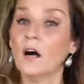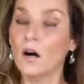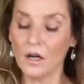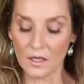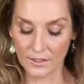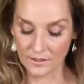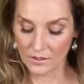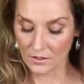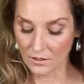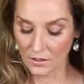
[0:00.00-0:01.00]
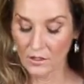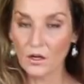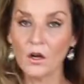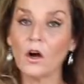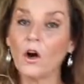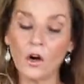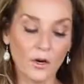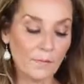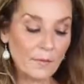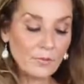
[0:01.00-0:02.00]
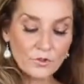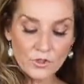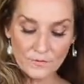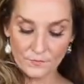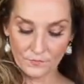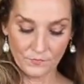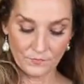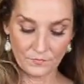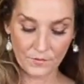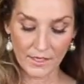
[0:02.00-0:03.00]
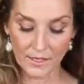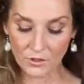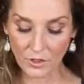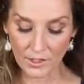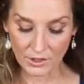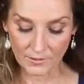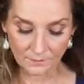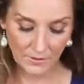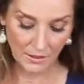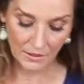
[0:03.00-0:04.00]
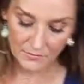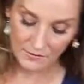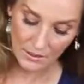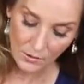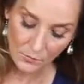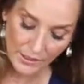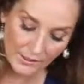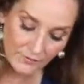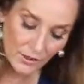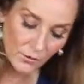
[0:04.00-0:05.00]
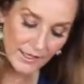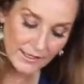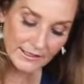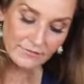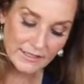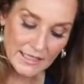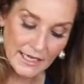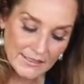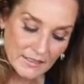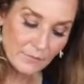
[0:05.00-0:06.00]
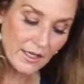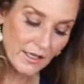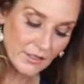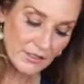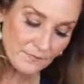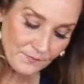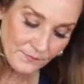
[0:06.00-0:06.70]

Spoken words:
on our peppers and our onion. So I want to go ahead and give a dice to my onion.